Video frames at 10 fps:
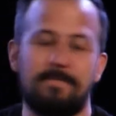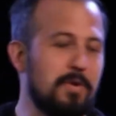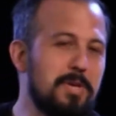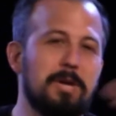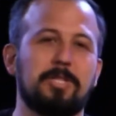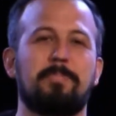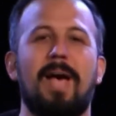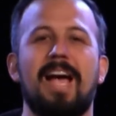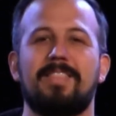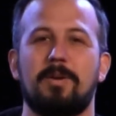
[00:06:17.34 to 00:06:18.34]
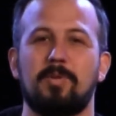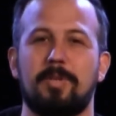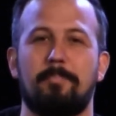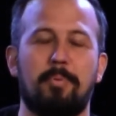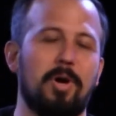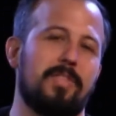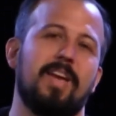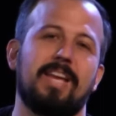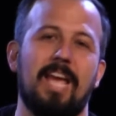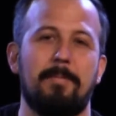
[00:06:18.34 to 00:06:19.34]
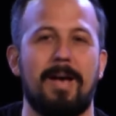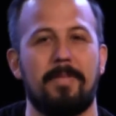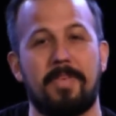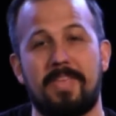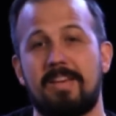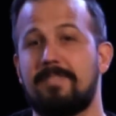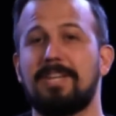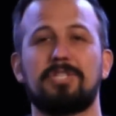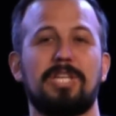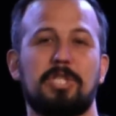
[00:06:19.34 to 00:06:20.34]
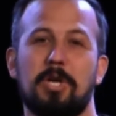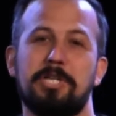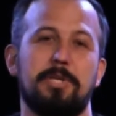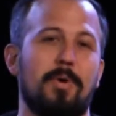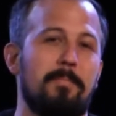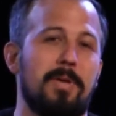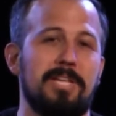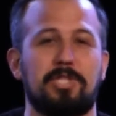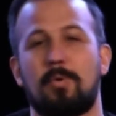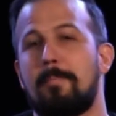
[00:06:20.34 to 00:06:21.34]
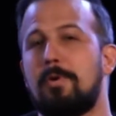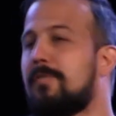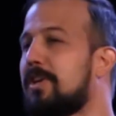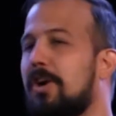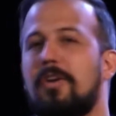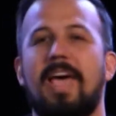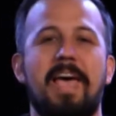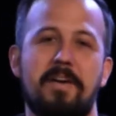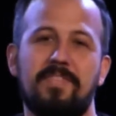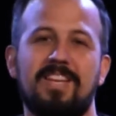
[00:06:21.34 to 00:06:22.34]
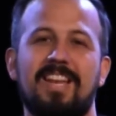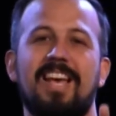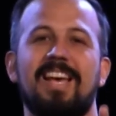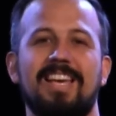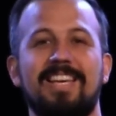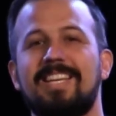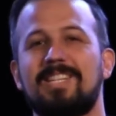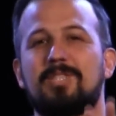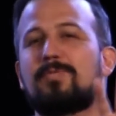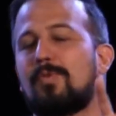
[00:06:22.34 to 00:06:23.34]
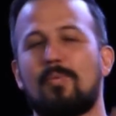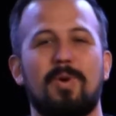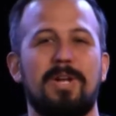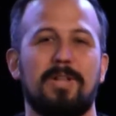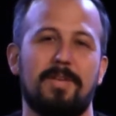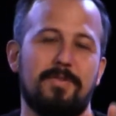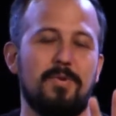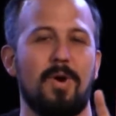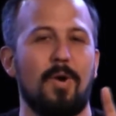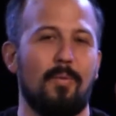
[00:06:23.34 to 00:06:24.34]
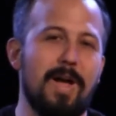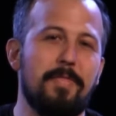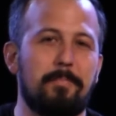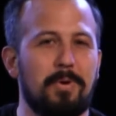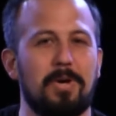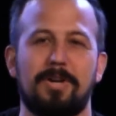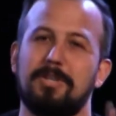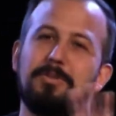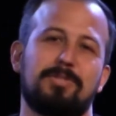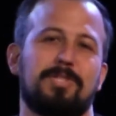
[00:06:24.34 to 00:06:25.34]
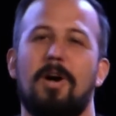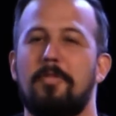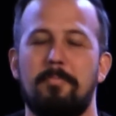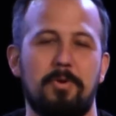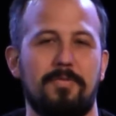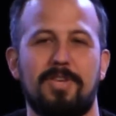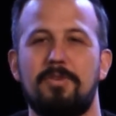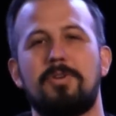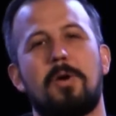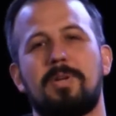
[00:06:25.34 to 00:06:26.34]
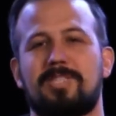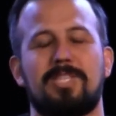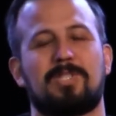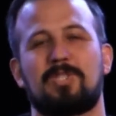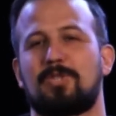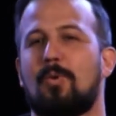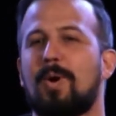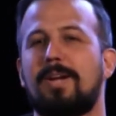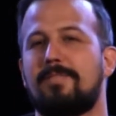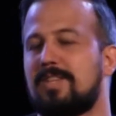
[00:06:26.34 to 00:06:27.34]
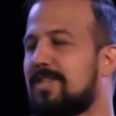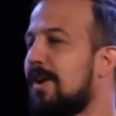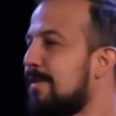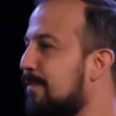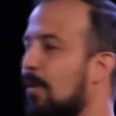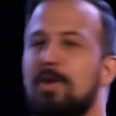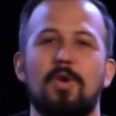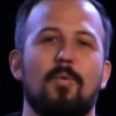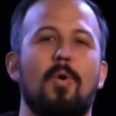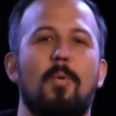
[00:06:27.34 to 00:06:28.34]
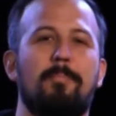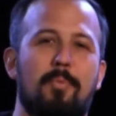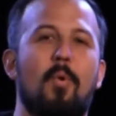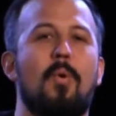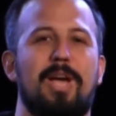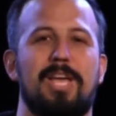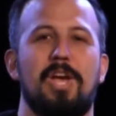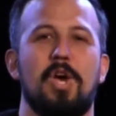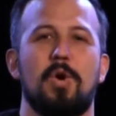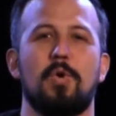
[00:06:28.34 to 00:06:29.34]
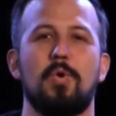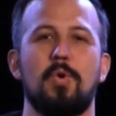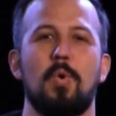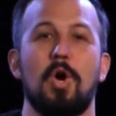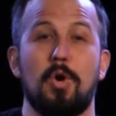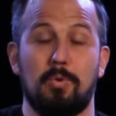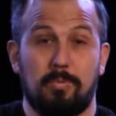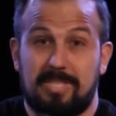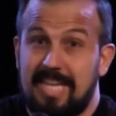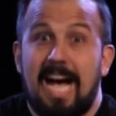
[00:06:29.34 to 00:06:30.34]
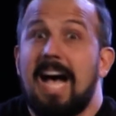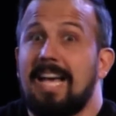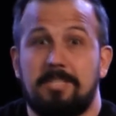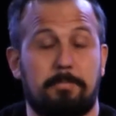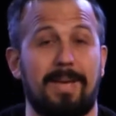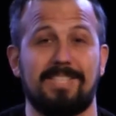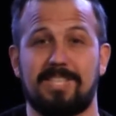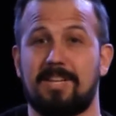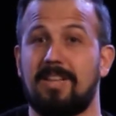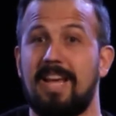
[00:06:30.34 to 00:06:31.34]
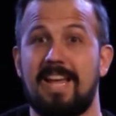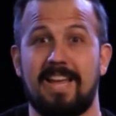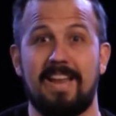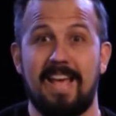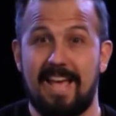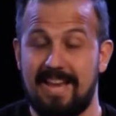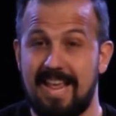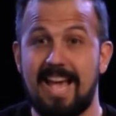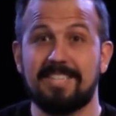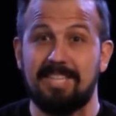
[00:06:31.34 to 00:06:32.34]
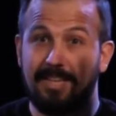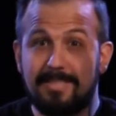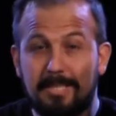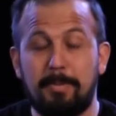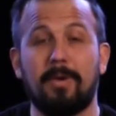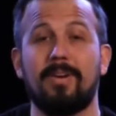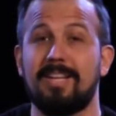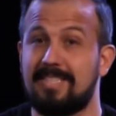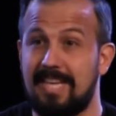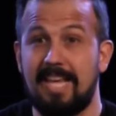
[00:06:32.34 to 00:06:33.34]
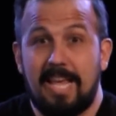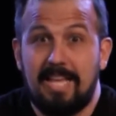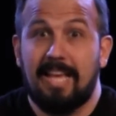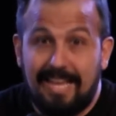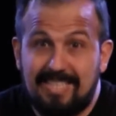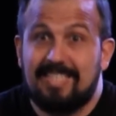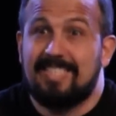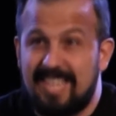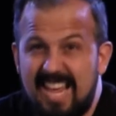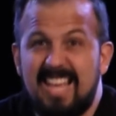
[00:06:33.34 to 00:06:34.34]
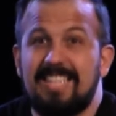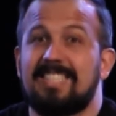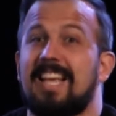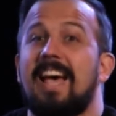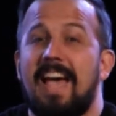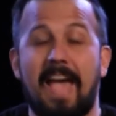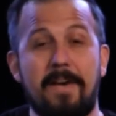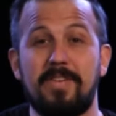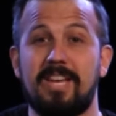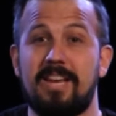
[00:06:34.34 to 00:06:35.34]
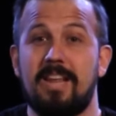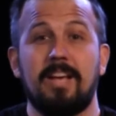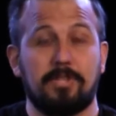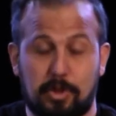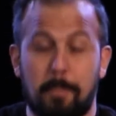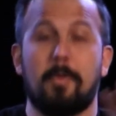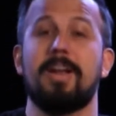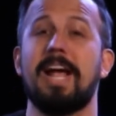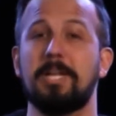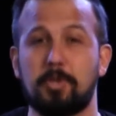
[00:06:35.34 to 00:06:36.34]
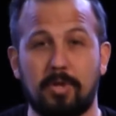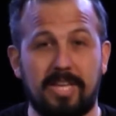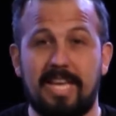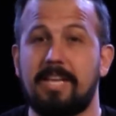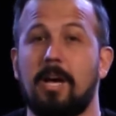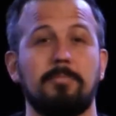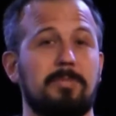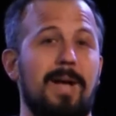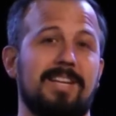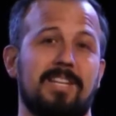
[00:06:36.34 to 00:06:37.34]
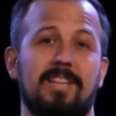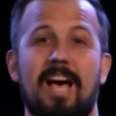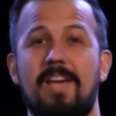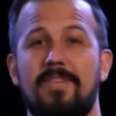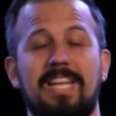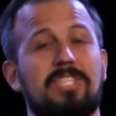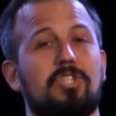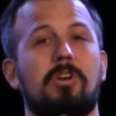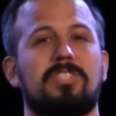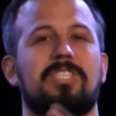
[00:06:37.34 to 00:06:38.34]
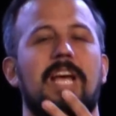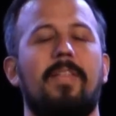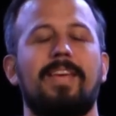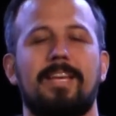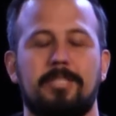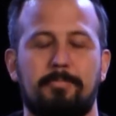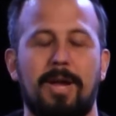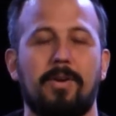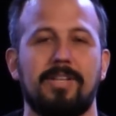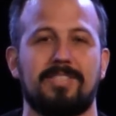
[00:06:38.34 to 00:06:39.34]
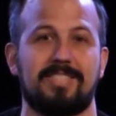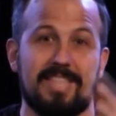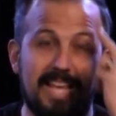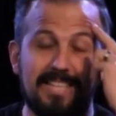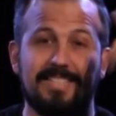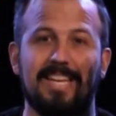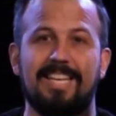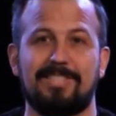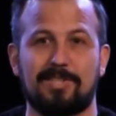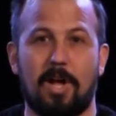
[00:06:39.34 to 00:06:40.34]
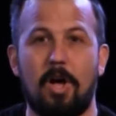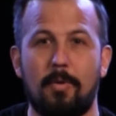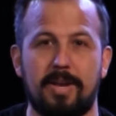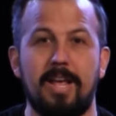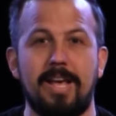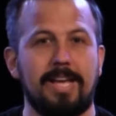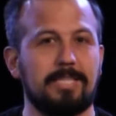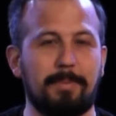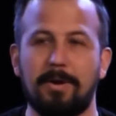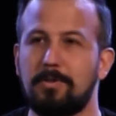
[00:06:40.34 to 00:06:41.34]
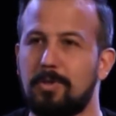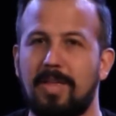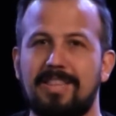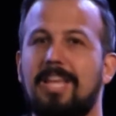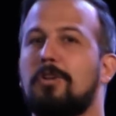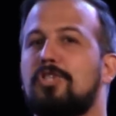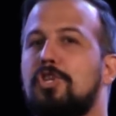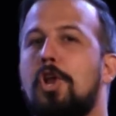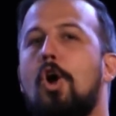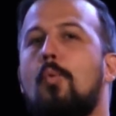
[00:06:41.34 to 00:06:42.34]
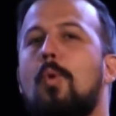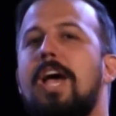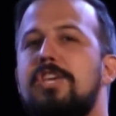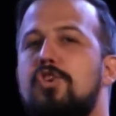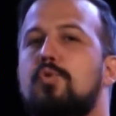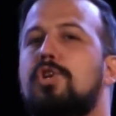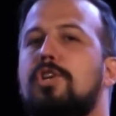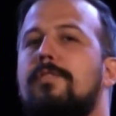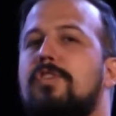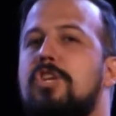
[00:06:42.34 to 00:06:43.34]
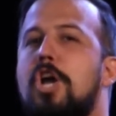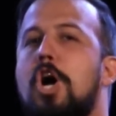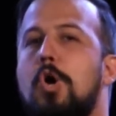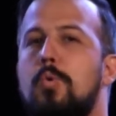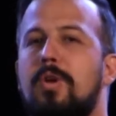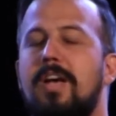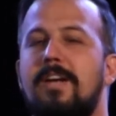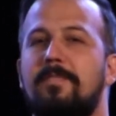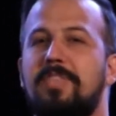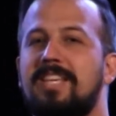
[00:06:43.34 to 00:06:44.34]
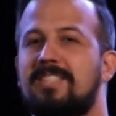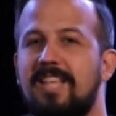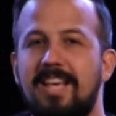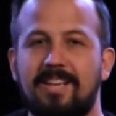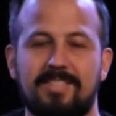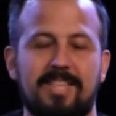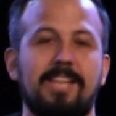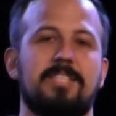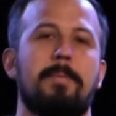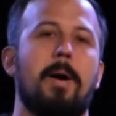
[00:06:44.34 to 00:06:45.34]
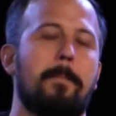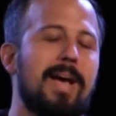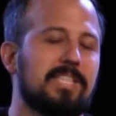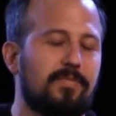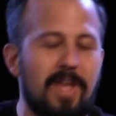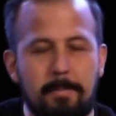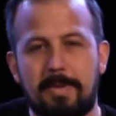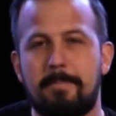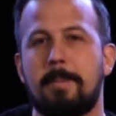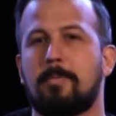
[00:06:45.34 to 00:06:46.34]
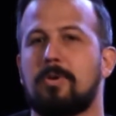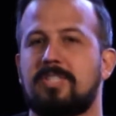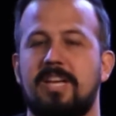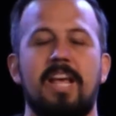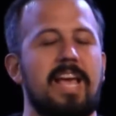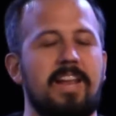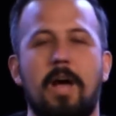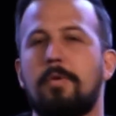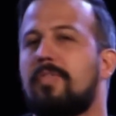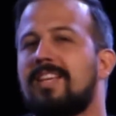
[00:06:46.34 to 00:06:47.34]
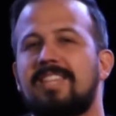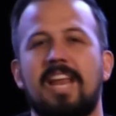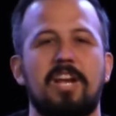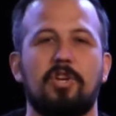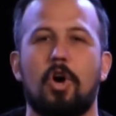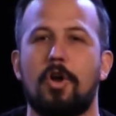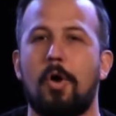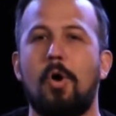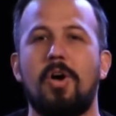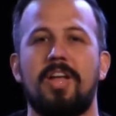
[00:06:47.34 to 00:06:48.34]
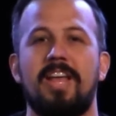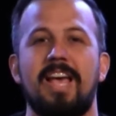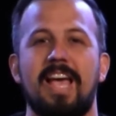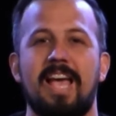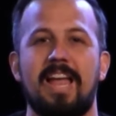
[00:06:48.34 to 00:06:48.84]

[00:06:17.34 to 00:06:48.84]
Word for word: A few years back, there was a book that came out that they eventually turned a, into a movie called Heaven is for Real. If you read the book or you saw the movie, you know it's this story of this four year old boy who, who dies basically and, and he has an experience. He, he, he sees heaven and supernaturally he comes back to life and he starts telling his parents things that he saw. And his parents are like, There's no way you could have known these things, things about past family members and, and other things that had gone on.